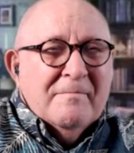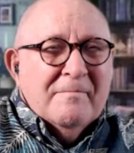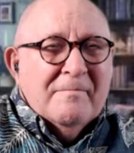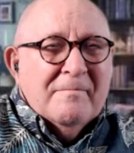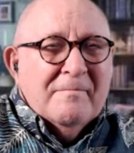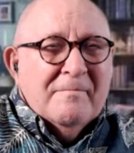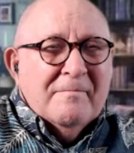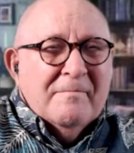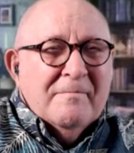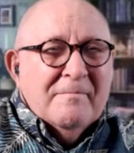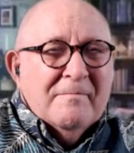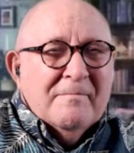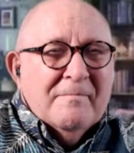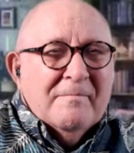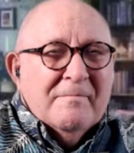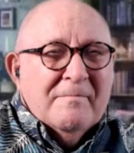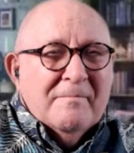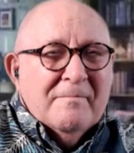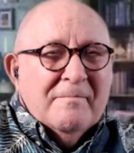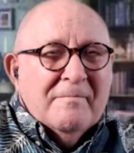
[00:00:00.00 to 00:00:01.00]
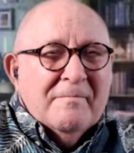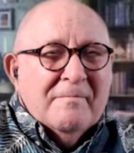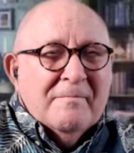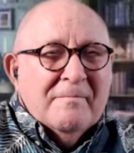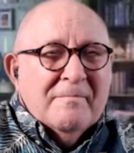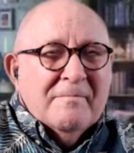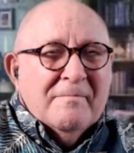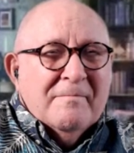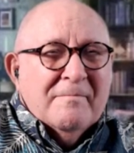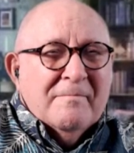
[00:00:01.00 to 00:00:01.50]

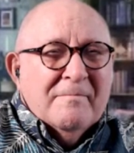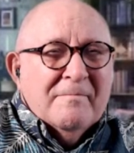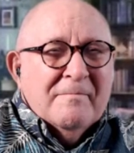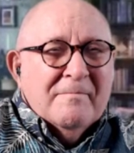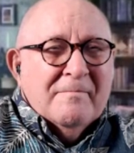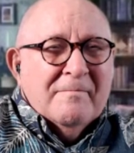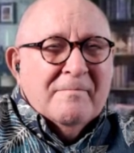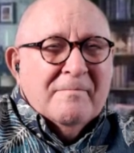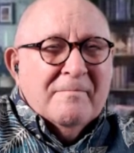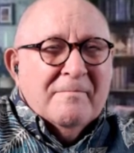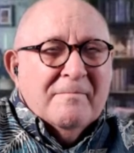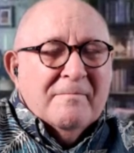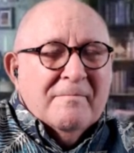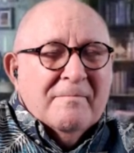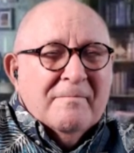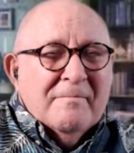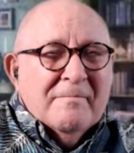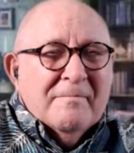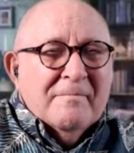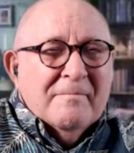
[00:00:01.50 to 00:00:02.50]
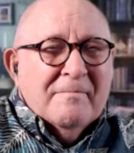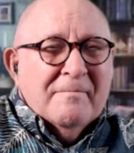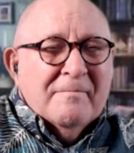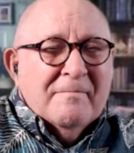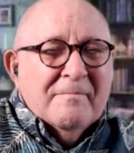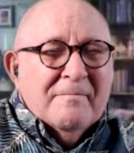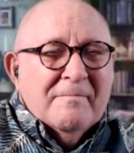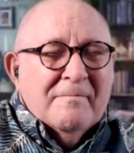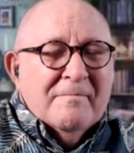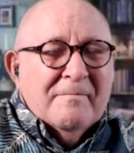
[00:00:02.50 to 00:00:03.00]

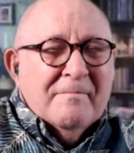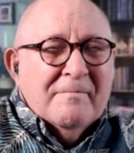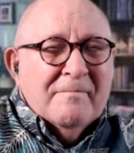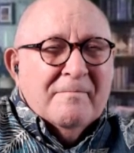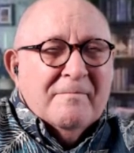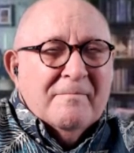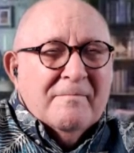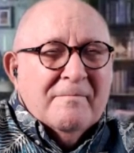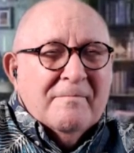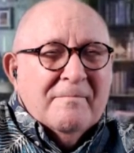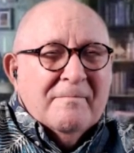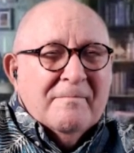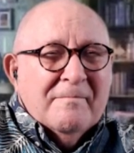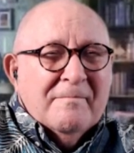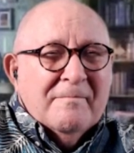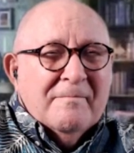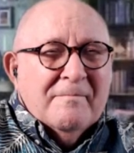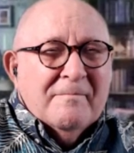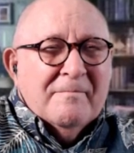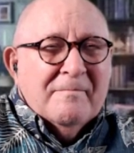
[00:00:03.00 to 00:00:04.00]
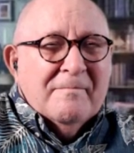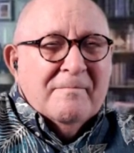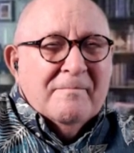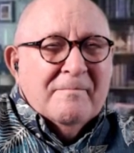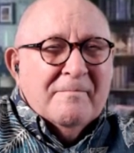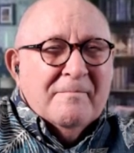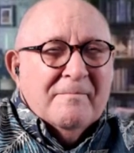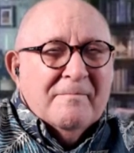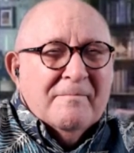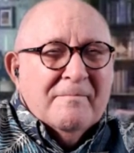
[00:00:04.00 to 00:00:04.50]

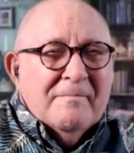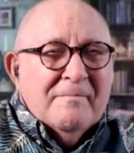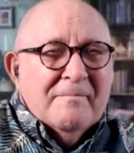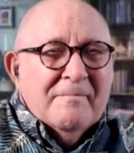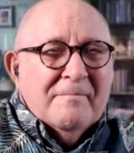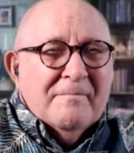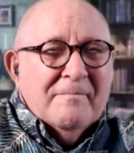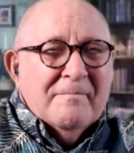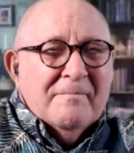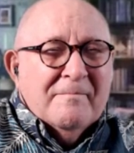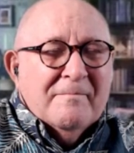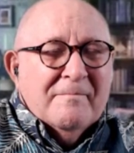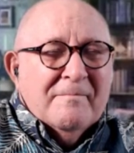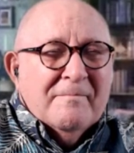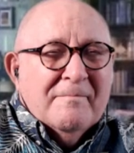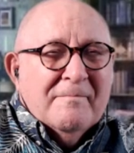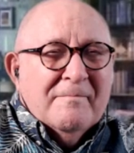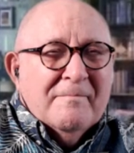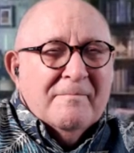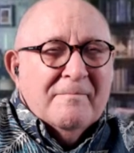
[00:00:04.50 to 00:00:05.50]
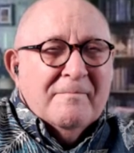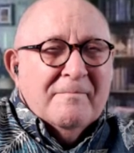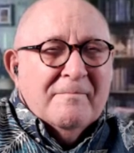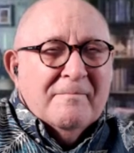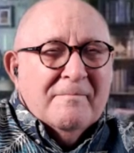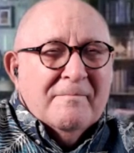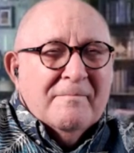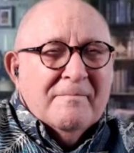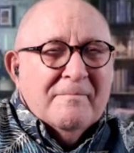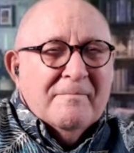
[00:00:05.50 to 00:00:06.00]

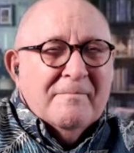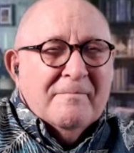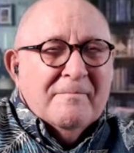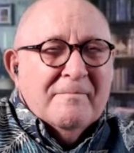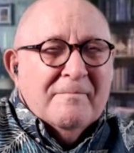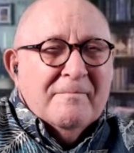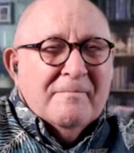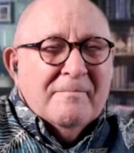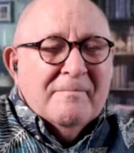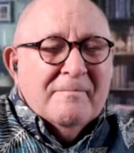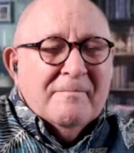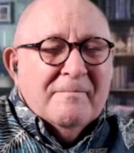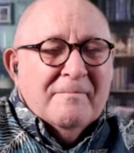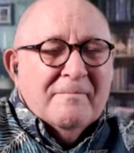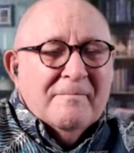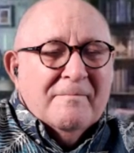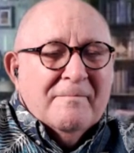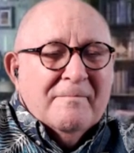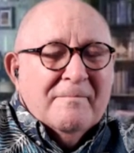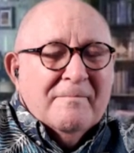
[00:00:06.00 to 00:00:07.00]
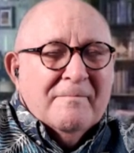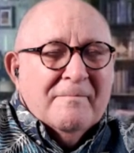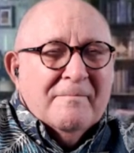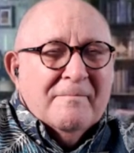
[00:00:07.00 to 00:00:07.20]
The person shown says nothing.